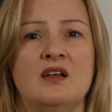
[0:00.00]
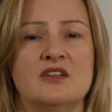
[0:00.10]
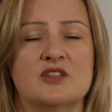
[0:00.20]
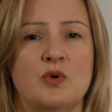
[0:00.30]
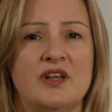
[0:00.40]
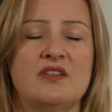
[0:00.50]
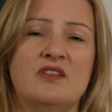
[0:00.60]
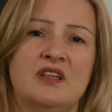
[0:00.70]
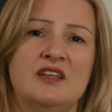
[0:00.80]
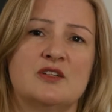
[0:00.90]
So, one of the
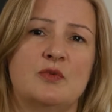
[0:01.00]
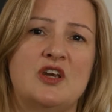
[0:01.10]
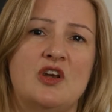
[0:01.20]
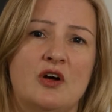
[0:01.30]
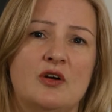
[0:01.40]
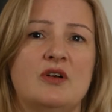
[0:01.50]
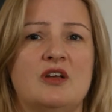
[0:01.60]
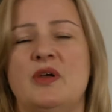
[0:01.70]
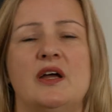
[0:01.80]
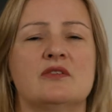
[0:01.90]
things that we know
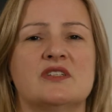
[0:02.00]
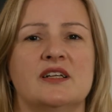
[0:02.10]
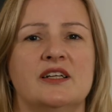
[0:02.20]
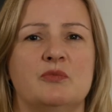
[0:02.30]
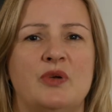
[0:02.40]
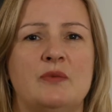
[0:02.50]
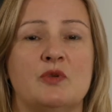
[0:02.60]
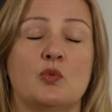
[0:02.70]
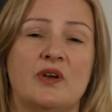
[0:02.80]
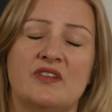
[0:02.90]
about resilient
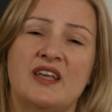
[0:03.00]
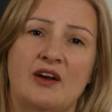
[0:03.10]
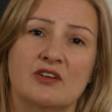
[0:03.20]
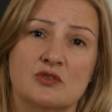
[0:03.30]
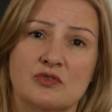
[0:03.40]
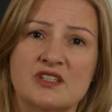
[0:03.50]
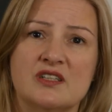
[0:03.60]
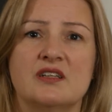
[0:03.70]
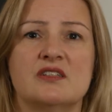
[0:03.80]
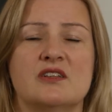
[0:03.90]
people, or one of the
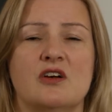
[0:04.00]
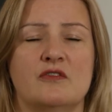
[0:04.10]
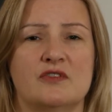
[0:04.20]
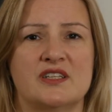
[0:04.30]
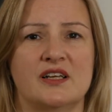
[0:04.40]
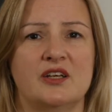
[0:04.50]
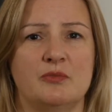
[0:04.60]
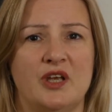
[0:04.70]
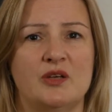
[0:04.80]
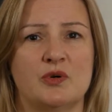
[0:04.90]
characteristics of resilient
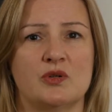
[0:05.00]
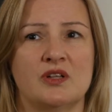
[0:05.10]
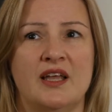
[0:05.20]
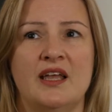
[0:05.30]
people,